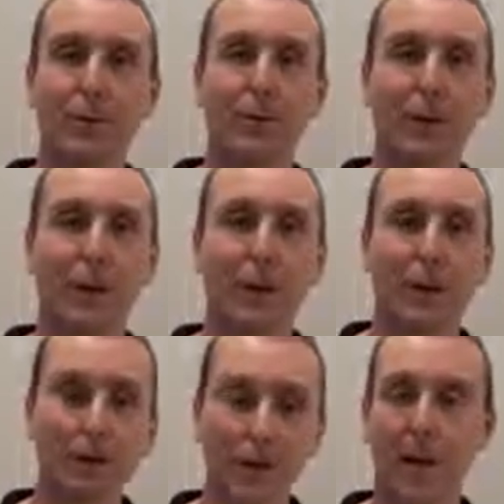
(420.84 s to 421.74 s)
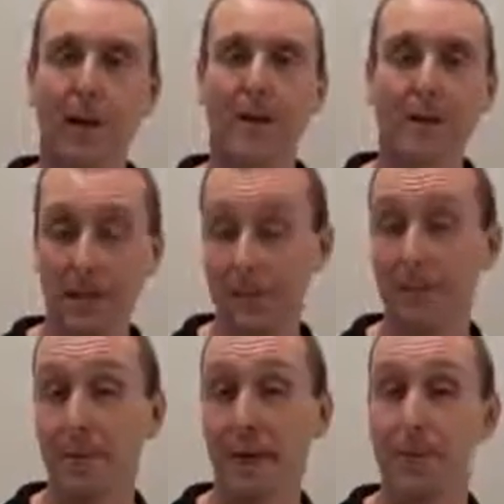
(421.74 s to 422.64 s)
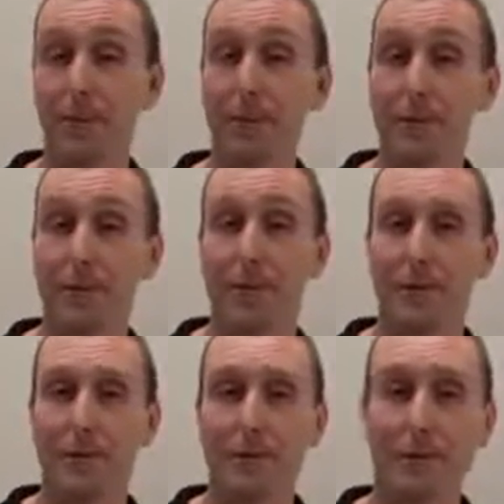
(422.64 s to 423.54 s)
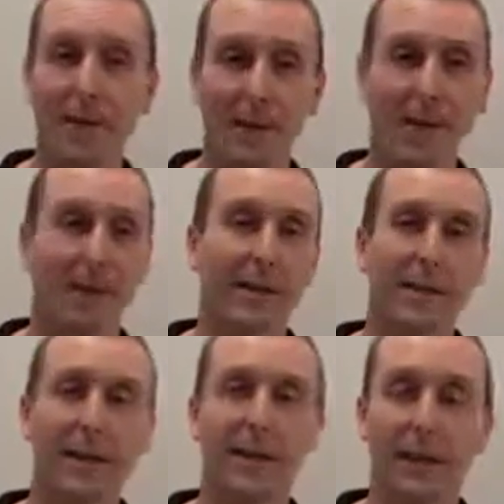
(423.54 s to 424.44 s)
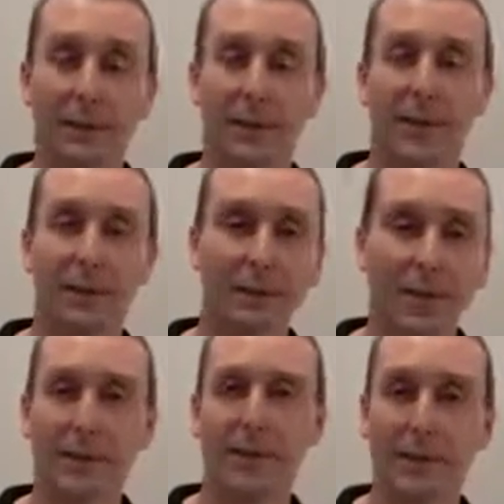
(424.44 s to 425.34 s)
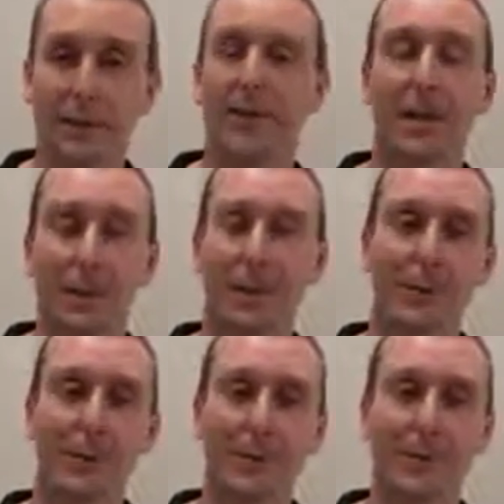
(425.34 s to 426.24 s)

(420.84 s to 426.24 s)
some wall graphics, go ahead and test that paint before you start the job to make sure that the graphics are going to stay where you put